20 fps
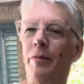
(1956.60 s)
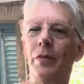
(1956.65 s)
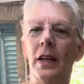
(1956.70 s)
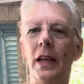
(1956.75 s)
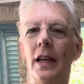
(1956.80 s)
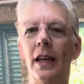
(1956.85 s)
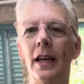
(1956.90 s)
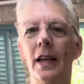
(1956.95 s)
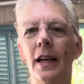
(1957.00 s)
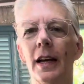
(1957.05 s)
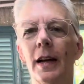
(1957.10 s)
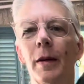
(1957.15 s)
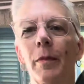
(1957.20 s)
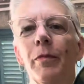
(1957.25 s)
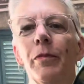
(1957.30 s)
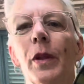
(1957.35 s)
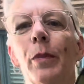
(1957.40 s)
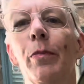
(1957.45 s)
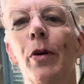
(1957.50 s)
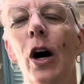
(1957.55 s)
the
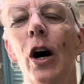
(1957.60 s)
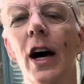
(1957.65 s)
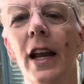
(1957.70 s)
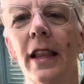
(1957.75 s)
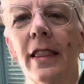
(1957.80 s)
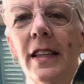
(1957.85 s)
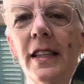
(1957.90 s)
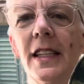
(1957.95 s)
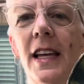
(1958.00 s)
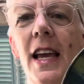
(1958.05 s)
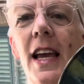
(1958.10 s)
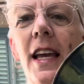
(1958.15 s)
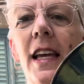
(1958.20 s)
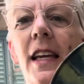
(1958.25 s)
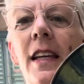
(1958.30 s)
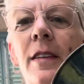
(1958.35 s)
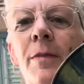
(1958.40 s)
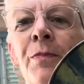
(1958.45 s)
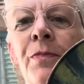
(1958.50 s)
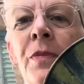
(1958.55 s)
um, the pot of the
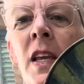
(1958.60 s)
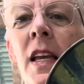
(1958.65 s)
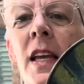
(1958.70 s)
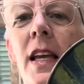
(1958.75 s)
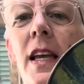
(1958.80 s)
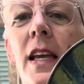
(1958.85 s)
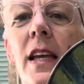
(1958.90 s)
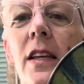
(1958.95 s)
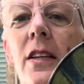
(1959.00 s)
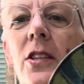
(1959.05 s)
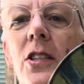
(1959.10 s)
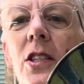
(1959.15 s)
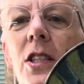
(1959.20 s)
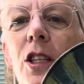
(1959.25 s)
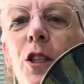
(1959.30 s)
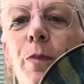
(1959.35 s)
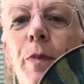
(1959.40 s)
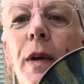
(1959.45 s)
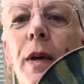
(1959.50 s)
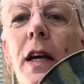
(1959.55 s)
day is
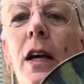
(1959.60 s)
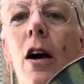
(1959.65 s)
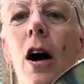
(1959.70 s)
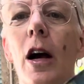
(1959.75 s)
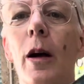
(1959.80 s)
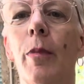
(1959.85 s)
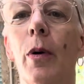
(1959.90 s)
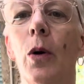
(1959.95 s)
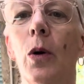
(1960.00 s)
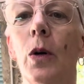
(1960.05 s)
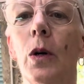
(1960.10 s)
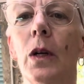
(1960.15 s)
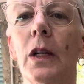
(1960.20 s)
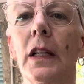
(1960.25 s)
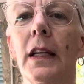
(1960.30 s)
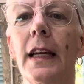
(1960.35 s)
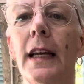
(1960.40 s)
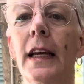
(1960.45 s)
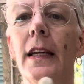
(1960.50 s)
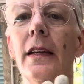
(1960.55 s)
this peacock bowl.
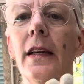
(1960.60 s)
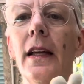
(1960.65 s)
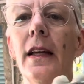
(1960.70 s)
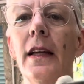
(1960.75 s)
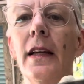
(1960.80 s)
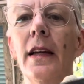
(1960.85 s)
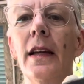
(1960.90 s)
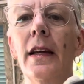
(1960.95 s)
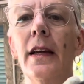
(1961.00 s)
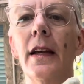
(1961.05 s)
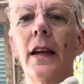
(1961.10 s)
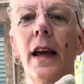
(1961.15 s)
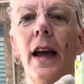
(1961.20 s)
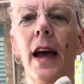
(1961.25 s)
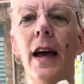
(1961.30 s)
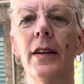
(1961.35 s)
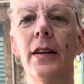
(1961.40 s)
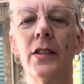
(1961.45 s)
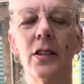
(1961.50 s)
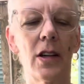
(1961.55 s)
It it
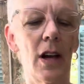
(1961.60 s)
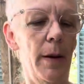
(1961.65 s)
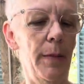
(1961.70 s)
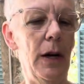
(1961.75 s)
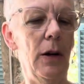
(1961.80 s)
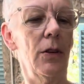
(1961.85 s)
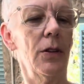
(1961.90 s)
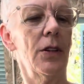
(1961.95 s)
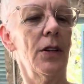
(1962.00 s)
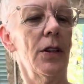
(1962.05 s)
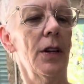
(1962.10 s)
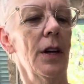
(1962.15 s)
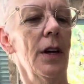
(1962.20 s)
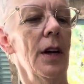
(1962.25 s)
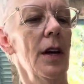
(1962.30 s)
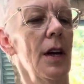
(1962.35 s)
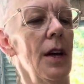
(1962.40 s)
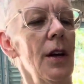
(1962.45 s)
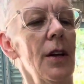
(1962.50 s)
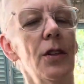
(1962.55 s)
has come out
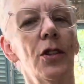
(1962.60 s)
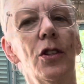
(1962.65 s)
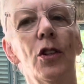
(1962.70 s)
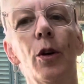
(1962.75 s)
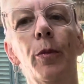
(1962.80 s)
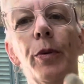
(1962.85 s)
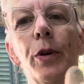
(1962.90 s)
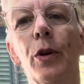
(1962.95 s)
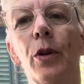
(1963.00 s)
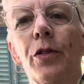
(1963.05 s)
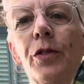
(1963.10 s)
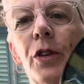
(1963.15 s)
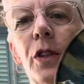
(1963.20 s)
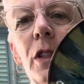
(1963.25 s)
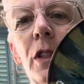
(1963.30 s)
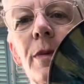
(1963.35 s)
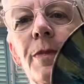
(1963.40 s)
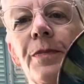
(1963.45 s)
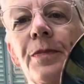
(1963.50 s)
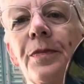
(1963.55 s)
so
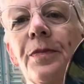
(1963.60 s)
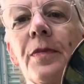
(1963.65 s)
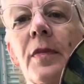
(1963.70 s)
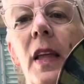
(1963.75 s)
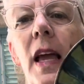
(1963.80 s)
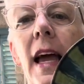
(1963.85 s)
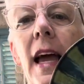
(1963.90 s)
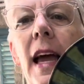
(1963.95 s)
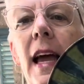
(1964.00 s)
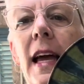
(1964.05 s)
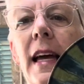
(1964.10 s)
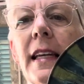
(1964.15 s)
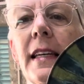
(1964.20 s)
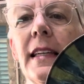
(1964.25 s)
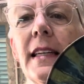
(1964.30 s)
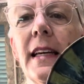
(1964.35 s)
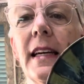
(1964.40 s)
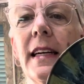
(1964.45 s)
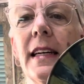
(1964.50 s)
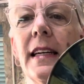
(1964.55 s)
beautiful,
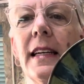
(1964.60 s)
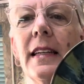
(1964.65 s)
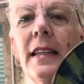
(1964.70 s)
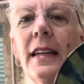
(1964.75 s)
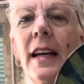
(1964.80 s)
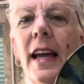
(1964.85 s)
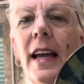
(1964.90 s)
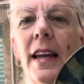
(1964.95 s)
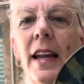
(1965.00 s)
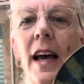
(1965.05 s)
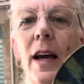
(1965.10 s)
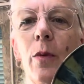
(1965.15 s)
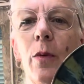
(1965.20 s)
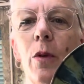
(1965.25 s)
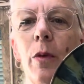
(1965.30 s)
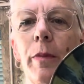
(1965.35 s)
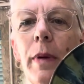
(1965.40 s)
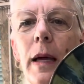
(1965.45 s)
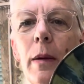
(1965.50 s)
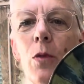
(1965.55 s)
and uh, and I
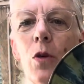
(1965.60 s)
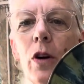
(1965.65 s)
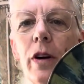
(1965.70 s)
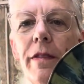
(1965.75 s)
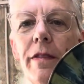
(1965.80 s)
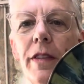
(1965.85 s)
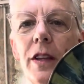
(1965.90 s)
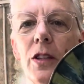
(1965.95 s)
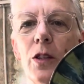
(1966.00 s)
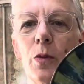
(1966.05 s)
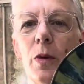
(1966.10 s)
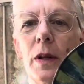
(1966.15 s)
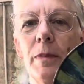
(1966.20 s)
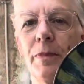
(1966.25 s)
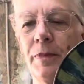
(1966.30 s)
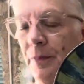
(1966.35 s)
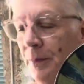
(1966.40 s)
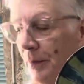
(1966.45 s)
will make more of this one.